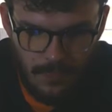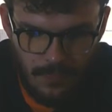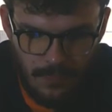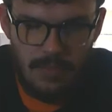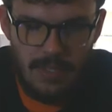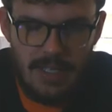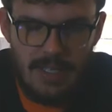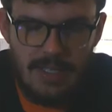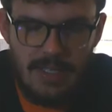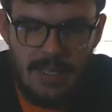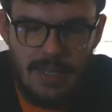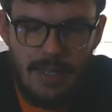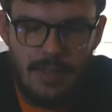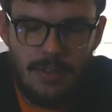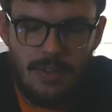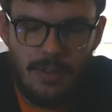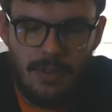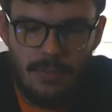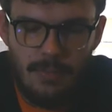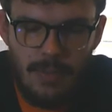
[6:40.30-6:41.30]
Is
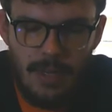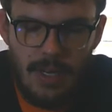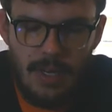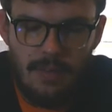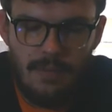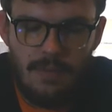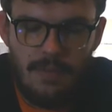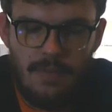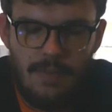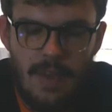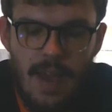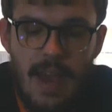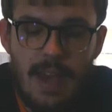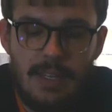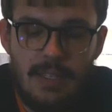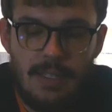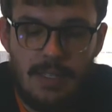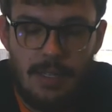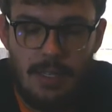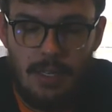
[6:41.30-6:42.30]
intermittent
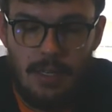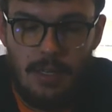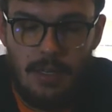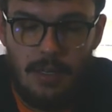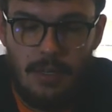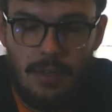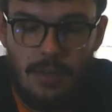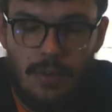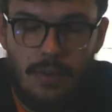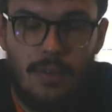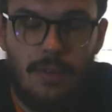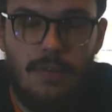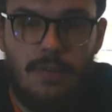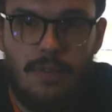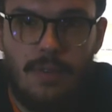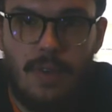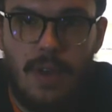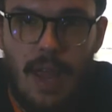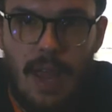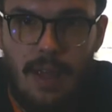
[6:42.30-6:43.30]
fasting good
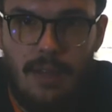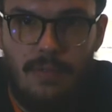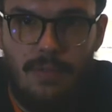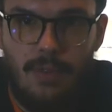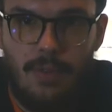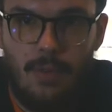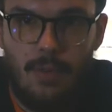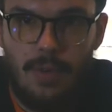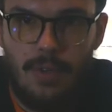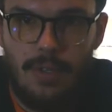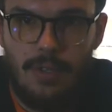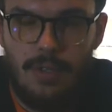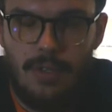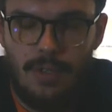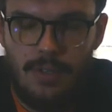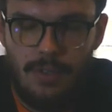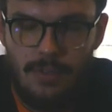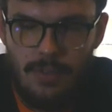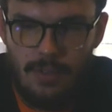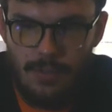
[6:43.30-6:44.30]
for everyone to
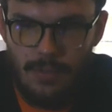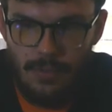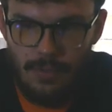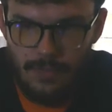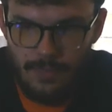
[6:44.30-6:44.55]
do?